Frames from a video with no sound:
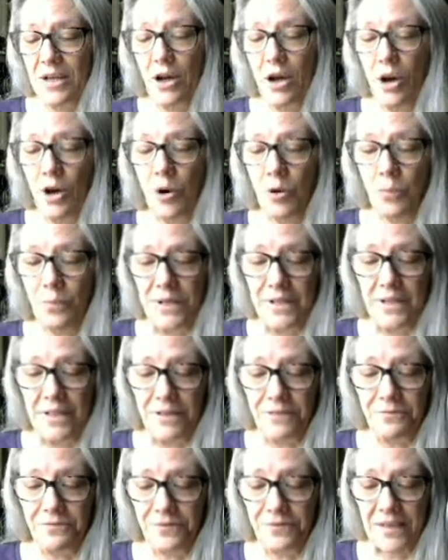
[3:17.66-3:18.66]
open
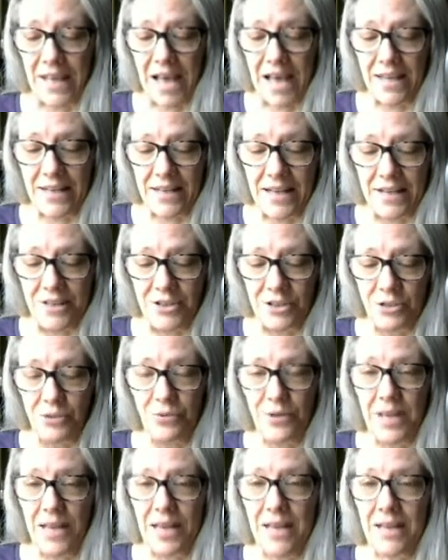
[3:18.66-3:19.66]
and flat as you
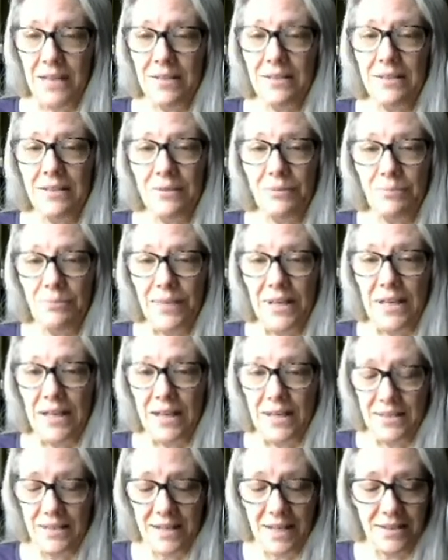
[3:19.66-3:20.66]
can
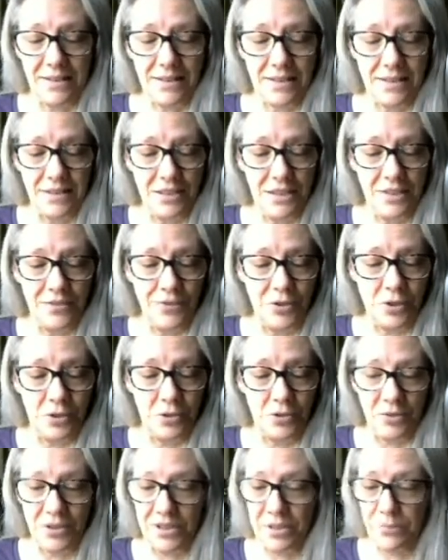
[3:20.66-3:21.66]
because that's going to give you a
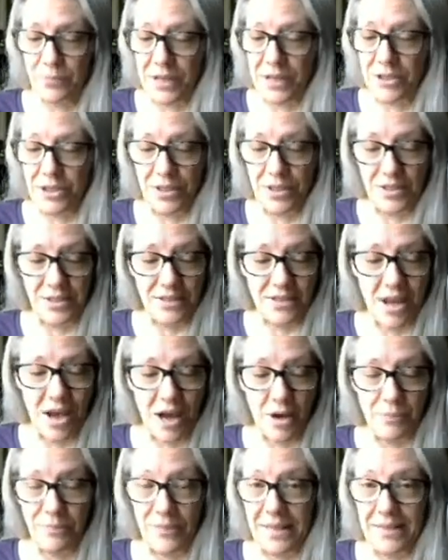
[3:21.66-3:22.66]
crisp edge at the
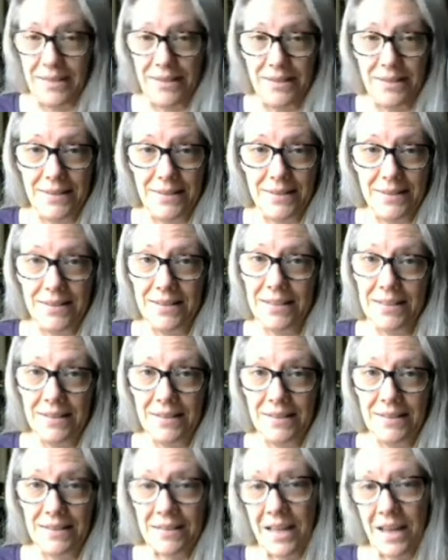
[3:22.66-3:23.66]
top and
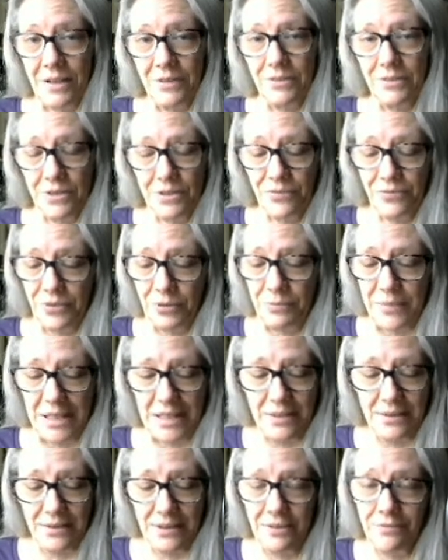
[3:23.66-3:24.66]
neatness counts for
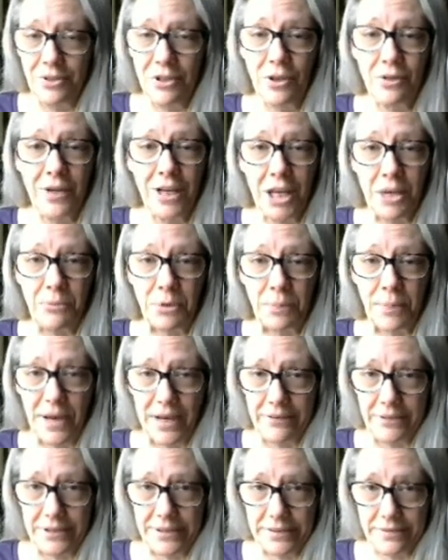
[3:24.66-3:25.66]
me, even though I am a
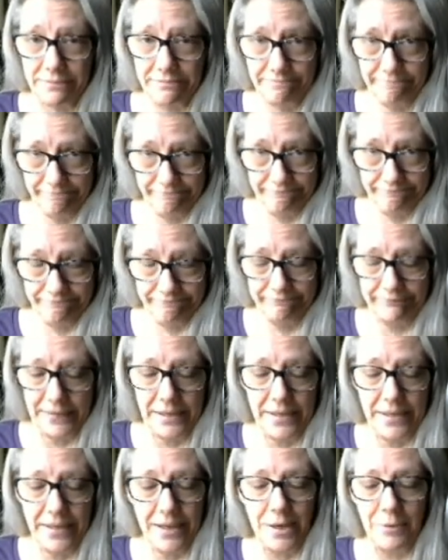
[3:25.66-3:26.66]
pirate,
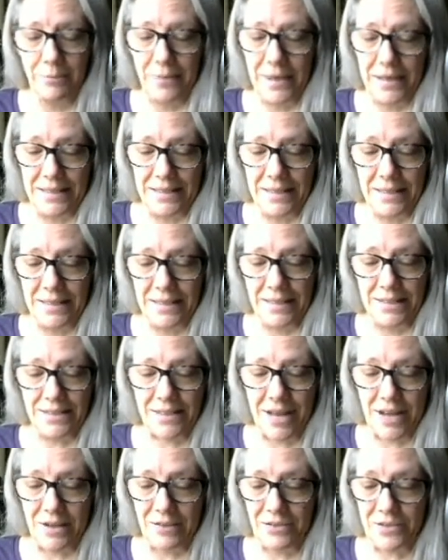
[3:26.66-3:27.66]
but neatness
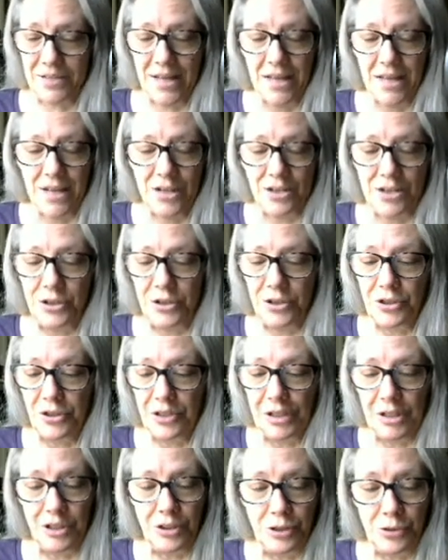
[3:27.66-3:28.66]
counts. So you're going
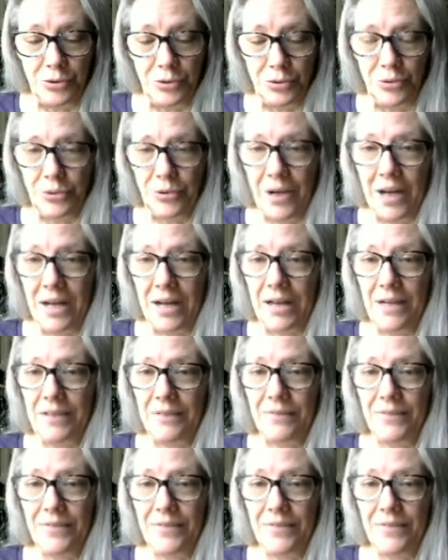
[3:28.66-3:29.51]
to do, uh,